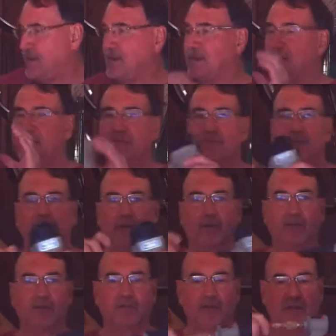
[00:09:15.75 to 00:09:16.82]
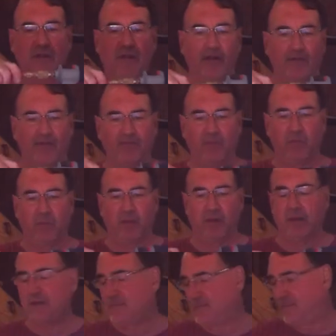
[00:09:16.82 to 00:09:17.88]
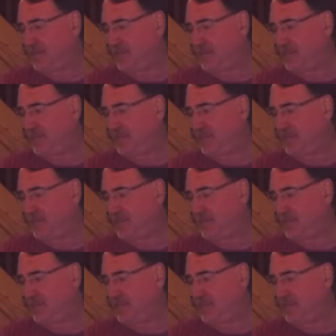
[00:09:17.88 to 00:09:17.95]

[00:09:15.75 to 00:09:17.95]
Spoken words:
And it's connected to an air supply.